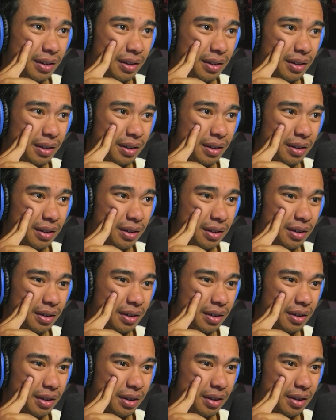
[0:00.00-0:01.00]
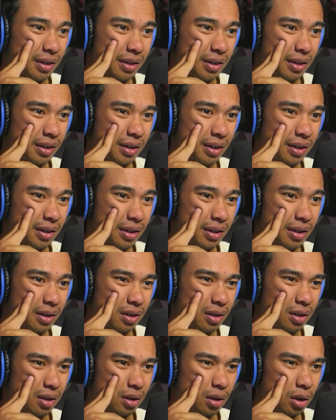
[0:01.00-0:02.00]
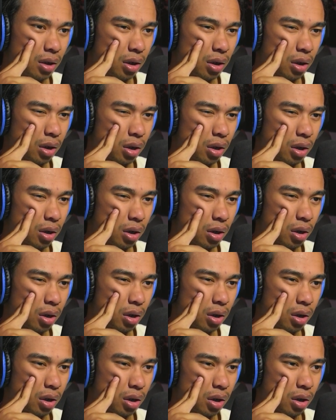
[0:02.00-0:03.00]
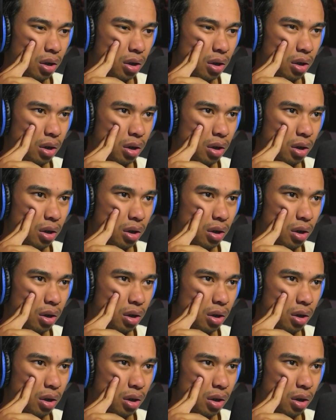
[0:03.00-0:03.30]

(no one is talking)